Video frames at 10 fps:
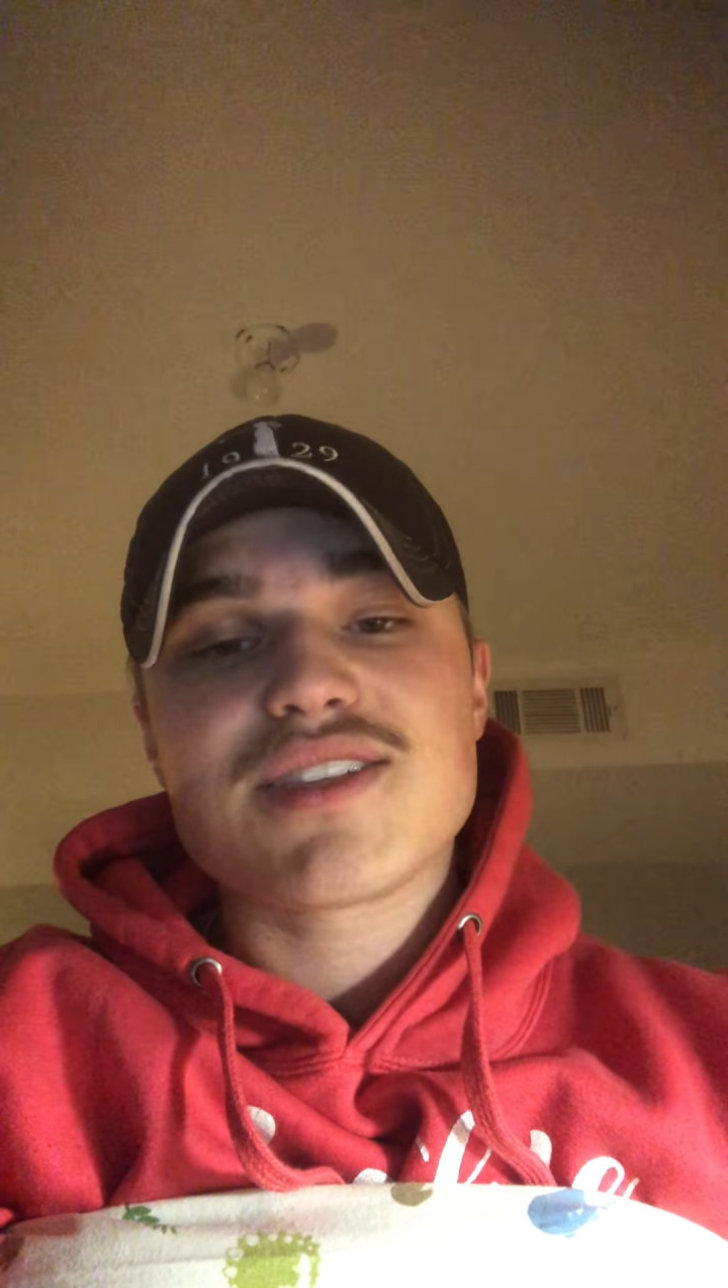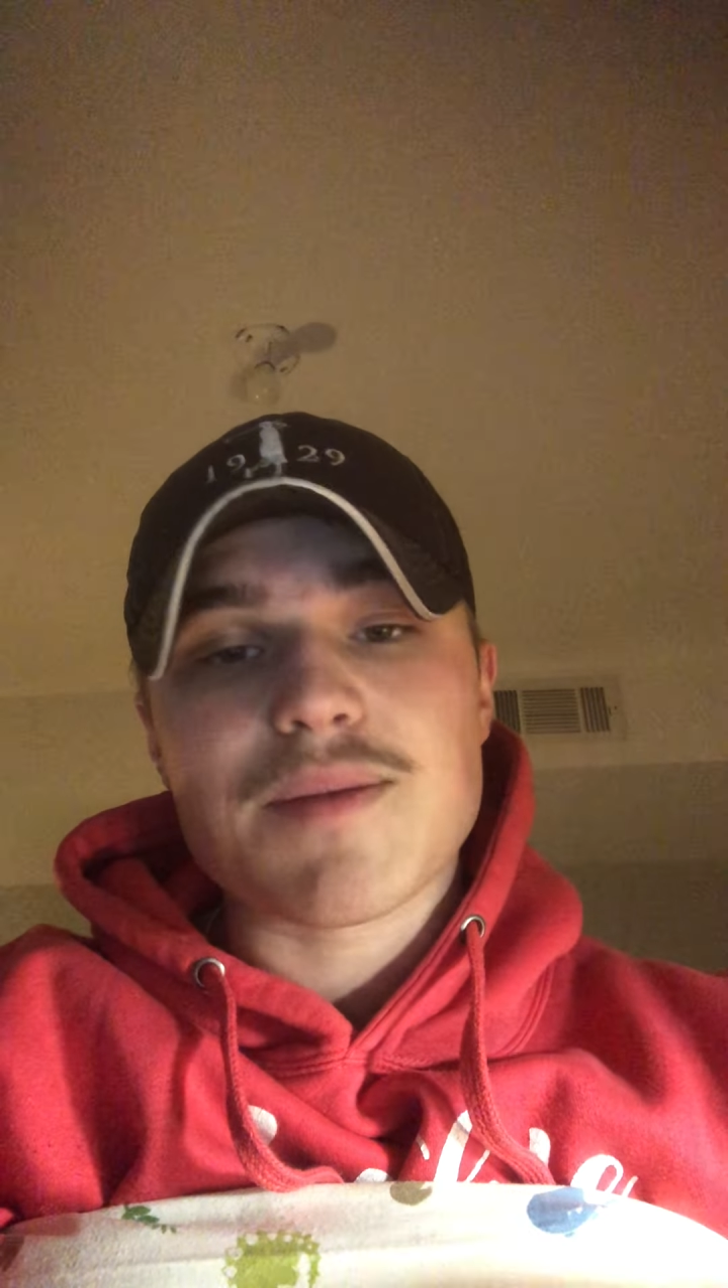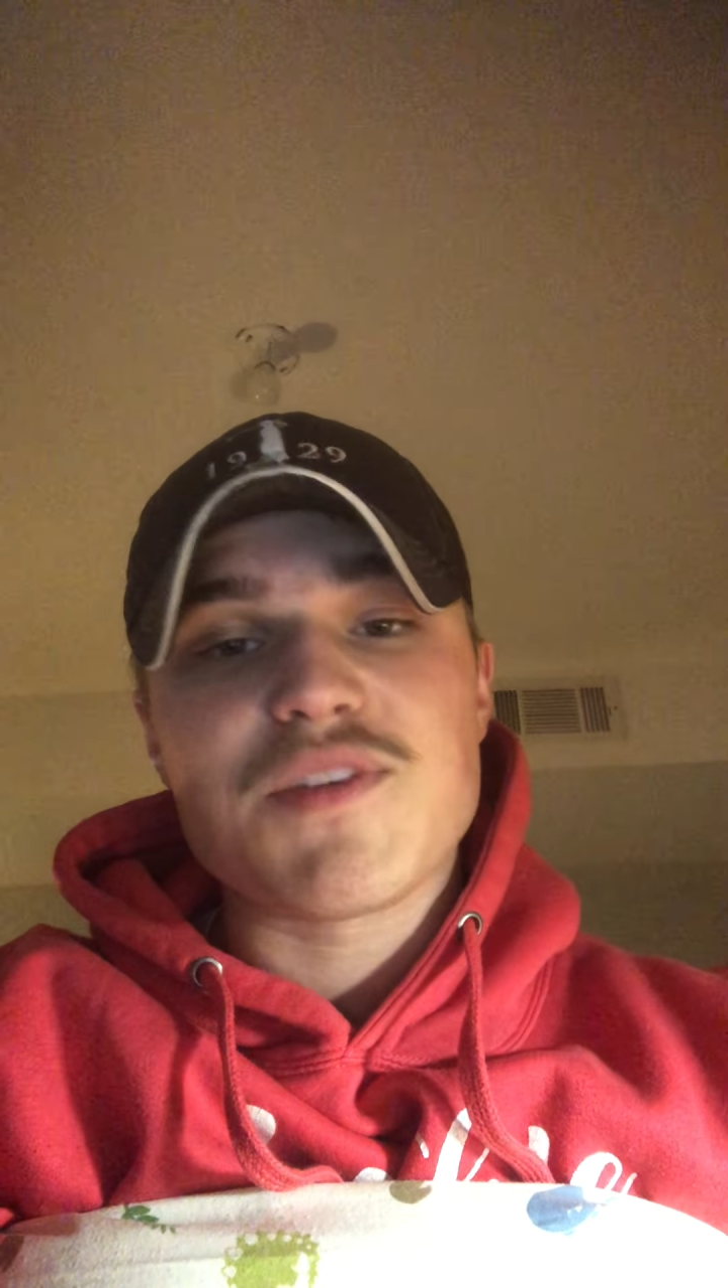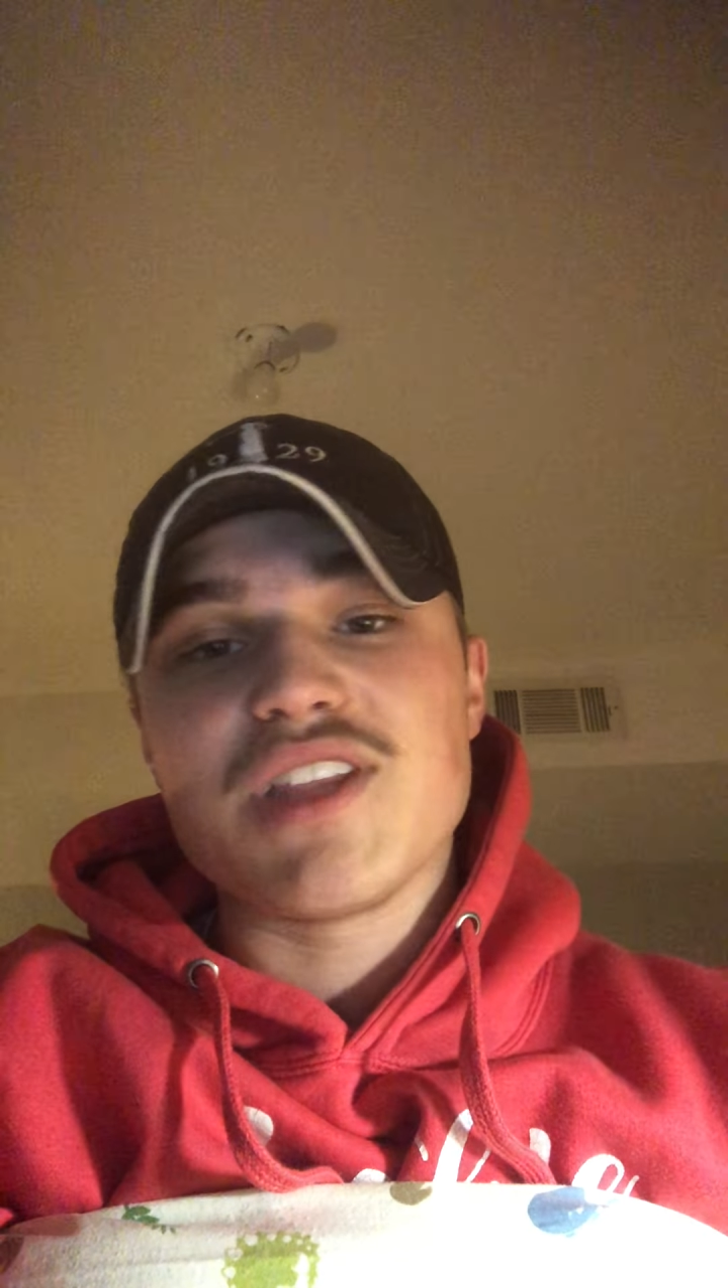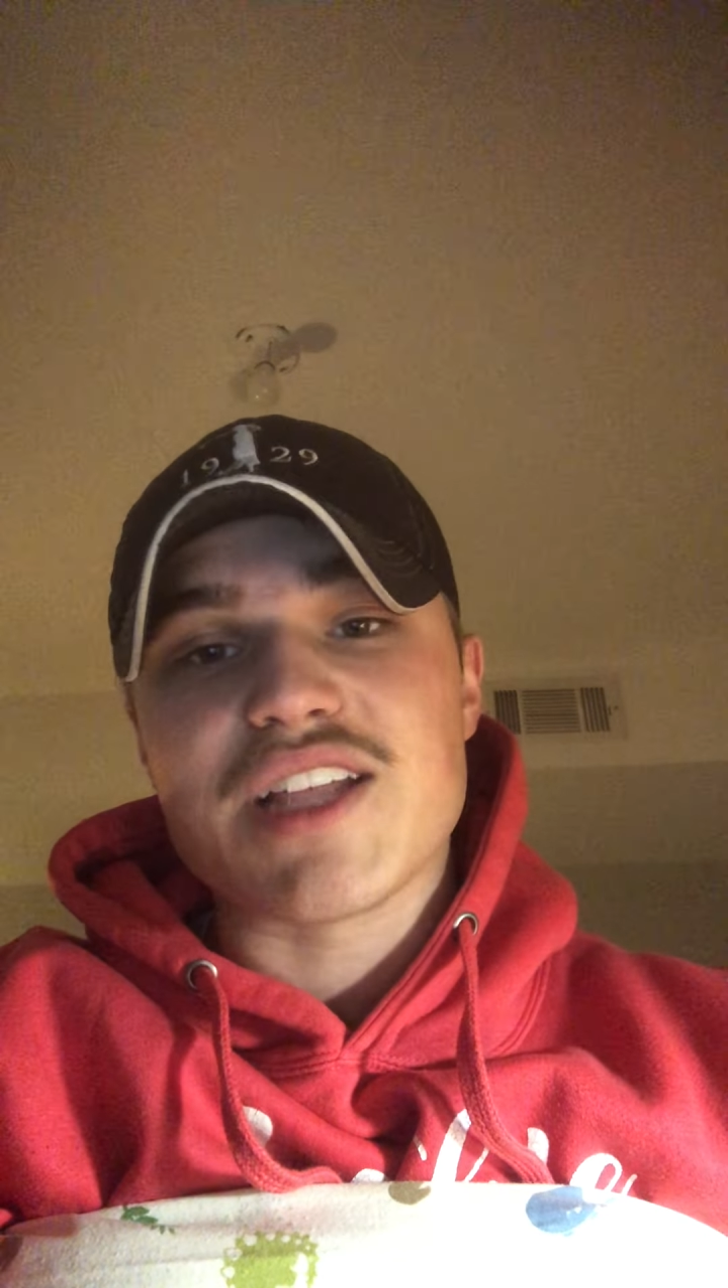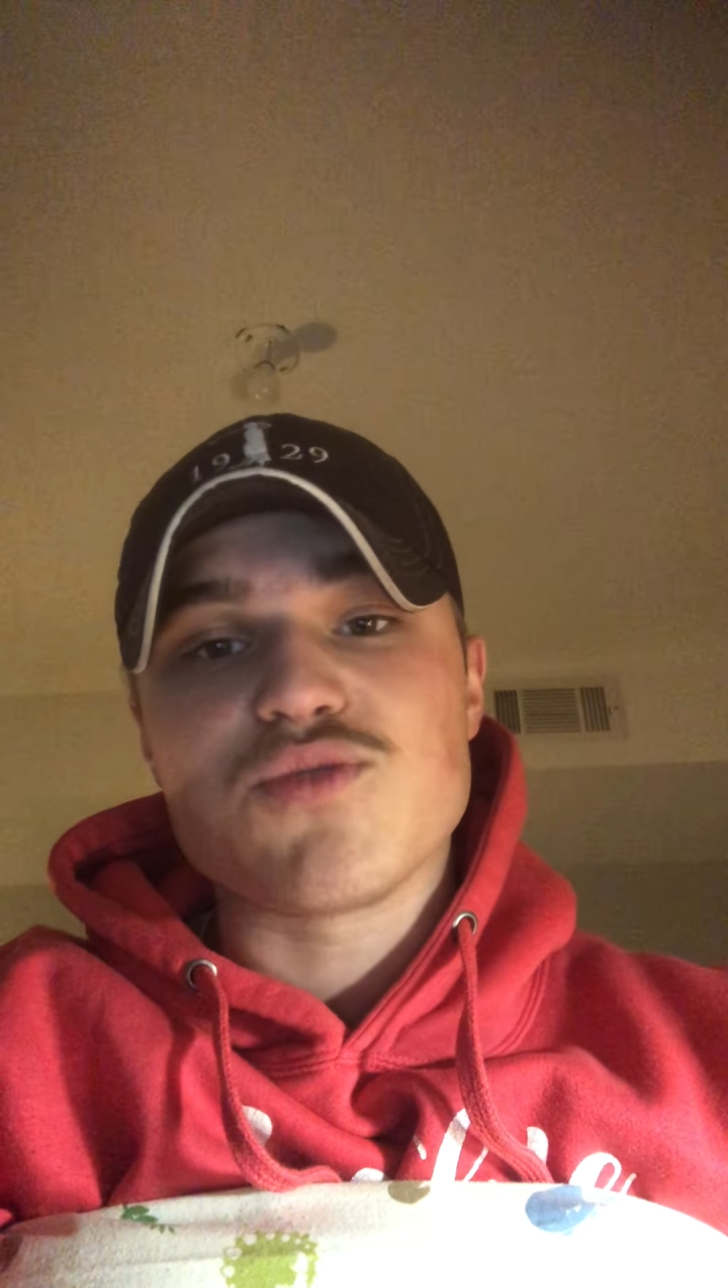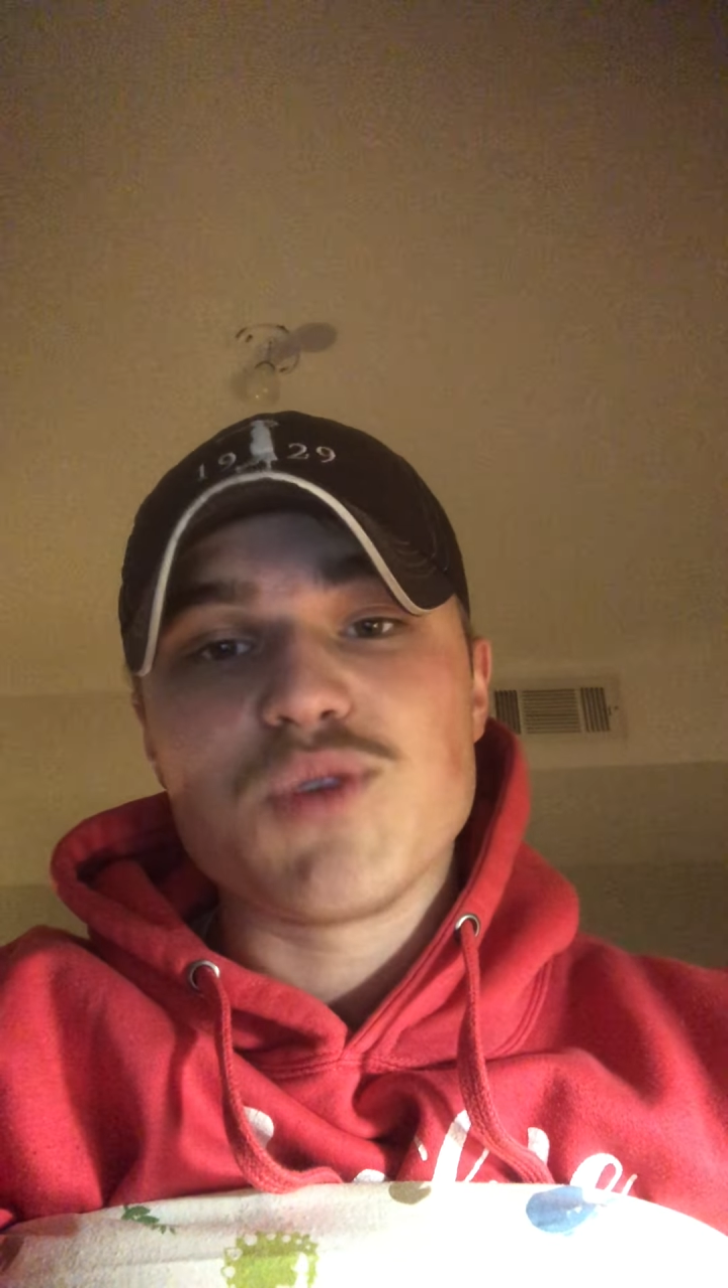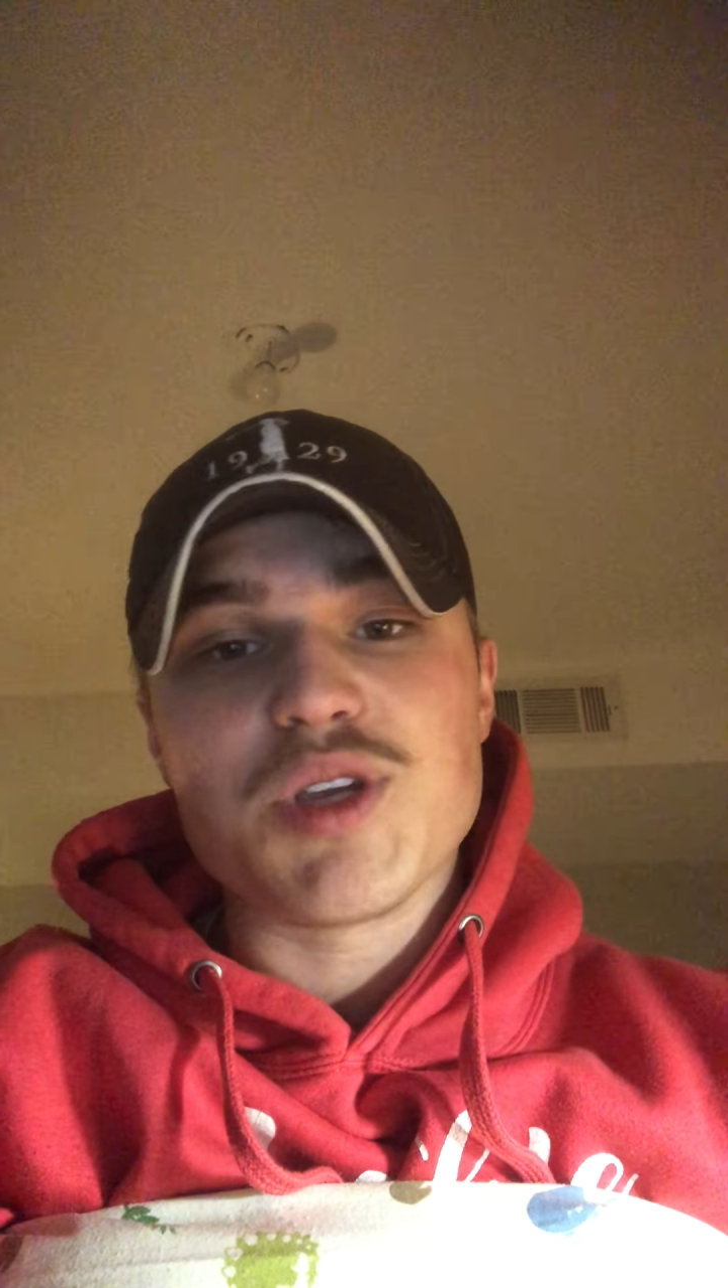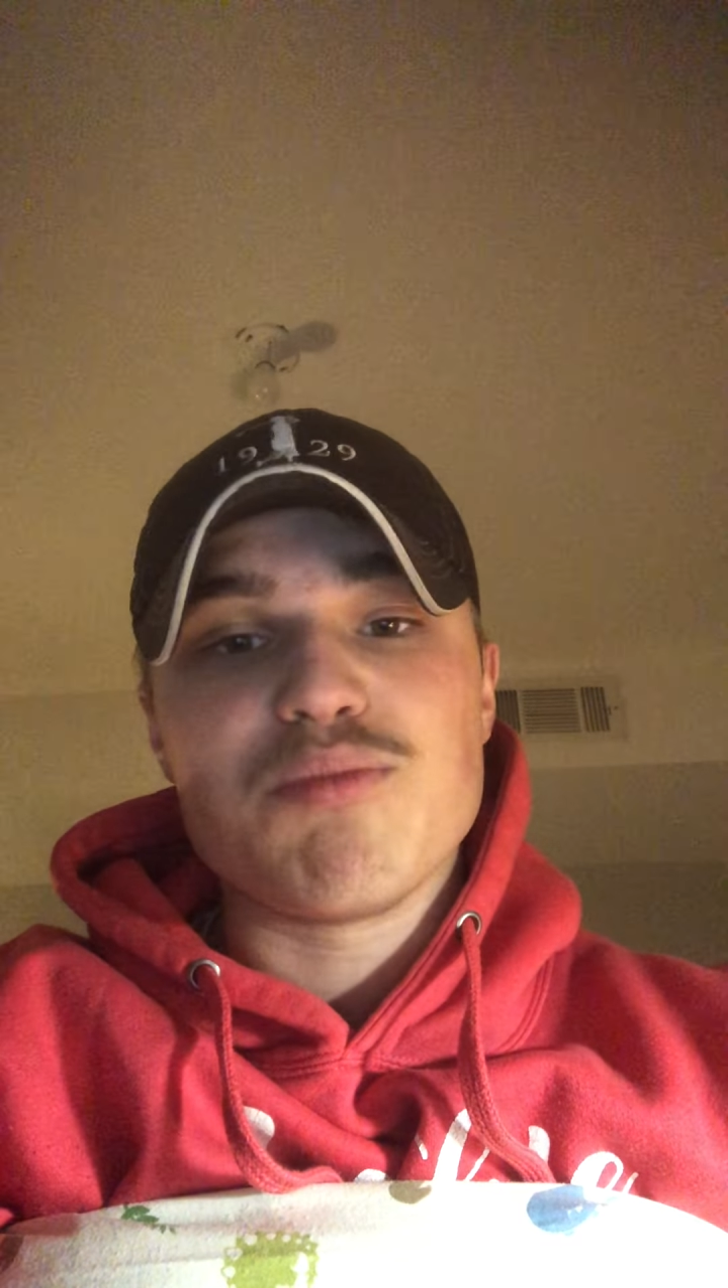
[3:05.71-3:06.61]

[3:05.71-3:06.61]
something that's really